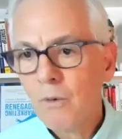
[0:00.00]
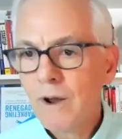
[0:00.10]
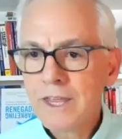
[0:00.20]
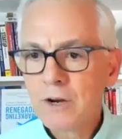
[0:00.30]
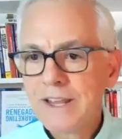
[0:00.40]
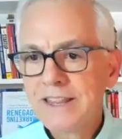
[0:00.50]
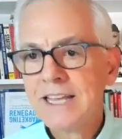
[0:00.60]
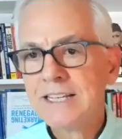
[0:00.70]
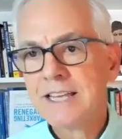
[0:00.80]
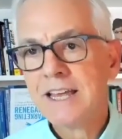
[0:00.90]
One of the great
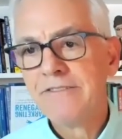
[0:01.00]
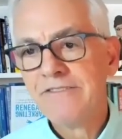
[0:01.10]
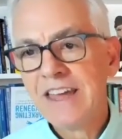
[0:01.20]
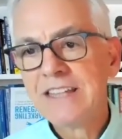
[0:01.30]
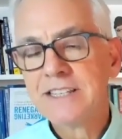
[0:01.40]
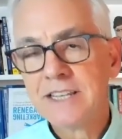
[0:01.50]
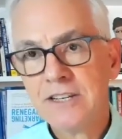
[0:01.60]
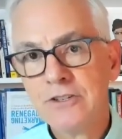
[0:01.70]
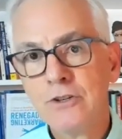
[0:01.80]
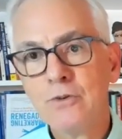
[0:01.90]
things that events
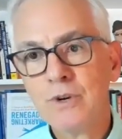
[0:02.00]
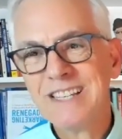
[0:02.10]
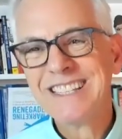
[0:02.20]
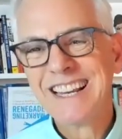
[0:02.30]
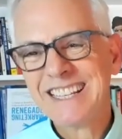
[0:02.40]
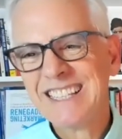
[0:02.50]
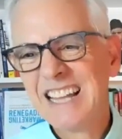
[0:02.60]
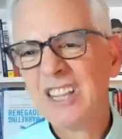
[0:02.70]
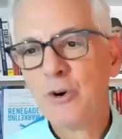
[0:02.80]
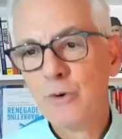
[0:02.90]
can do is
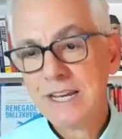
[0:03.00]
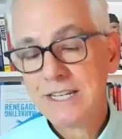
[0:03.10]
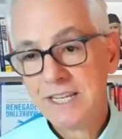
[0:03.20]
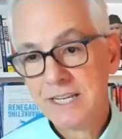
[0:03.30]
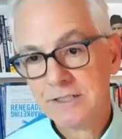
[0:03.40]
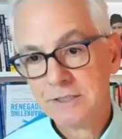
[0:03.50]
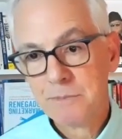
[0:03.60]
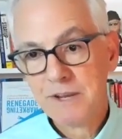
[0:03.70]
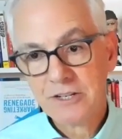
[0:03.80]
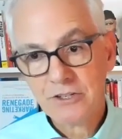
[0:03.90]
accelerate deals,
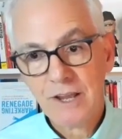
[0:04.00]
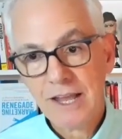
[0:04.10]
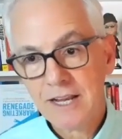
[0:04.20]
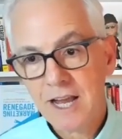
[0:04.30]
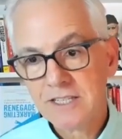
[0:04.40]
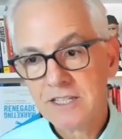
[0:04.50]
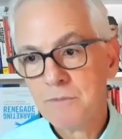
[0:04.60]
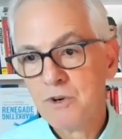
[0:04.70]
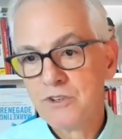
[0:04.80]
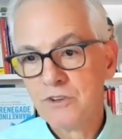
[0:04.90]
because you get
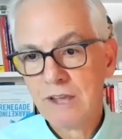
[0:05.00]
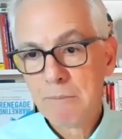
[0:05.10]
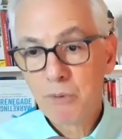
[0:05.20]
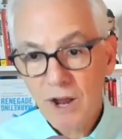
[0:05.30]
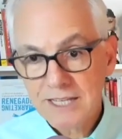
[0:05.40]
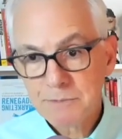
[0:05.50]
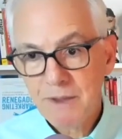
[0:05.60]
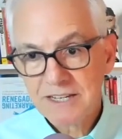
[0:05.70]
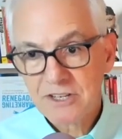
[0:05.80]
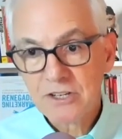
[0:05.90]
customers, you get
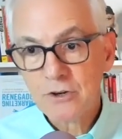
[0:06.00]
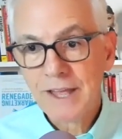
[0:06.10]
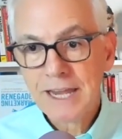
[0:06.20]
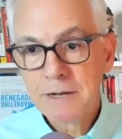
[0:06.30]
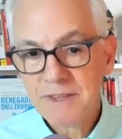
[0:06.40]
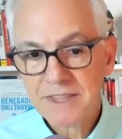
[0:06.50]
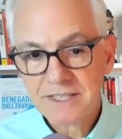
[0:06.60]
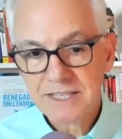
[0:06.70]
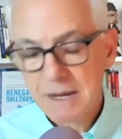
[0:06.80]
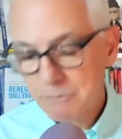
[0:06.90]
prospects, and you get them in the
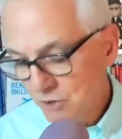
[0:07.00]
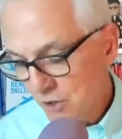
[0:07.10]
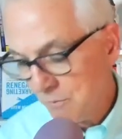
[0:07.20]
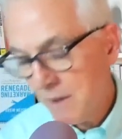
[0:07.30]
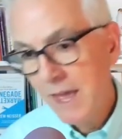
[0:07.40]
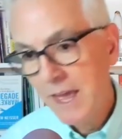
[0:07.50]
same room.